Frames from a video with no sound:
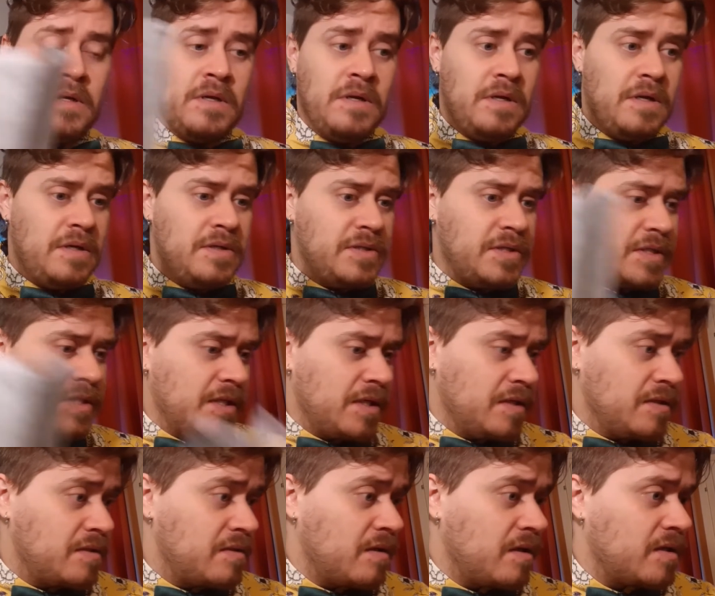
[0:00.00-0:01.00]
Interesting
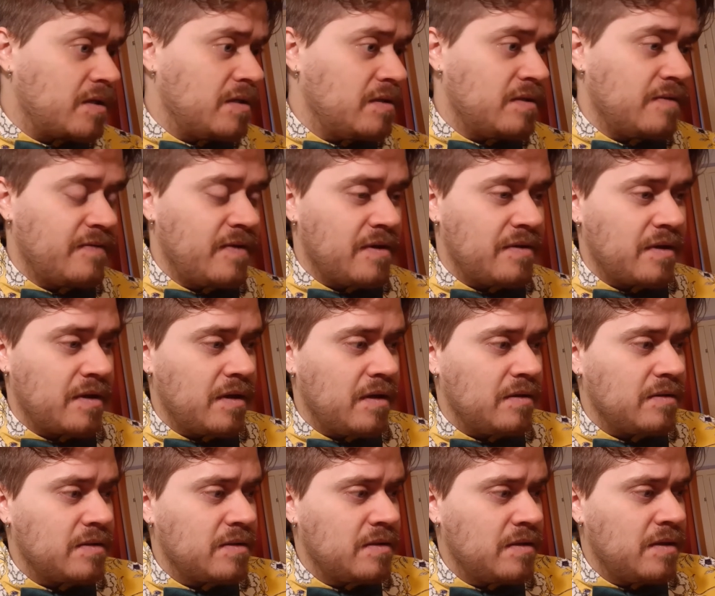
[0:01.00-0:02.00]
instructions, if nothing
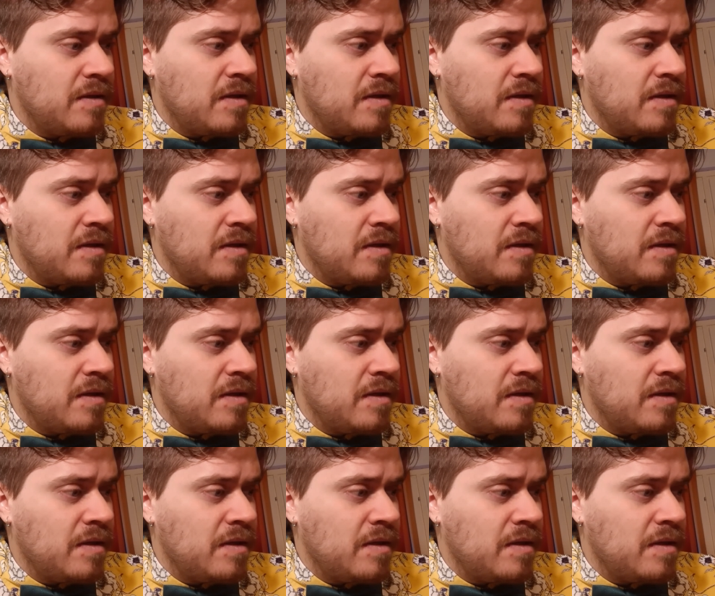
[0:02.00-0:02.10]
else.